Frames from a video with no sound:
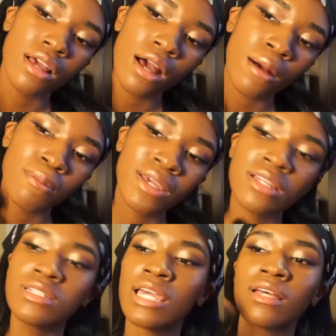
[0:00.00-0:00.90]
a
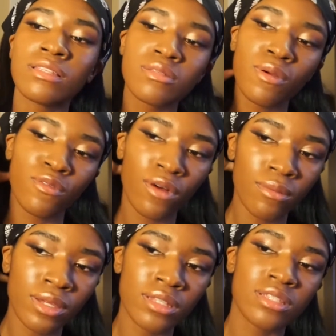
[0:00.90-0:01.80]
big dance
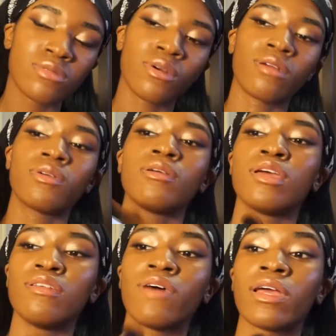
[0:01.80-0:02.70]
performance where we
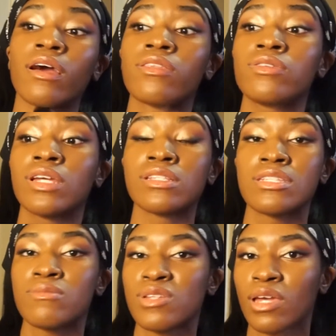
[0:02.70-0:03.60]
invite other dance teams on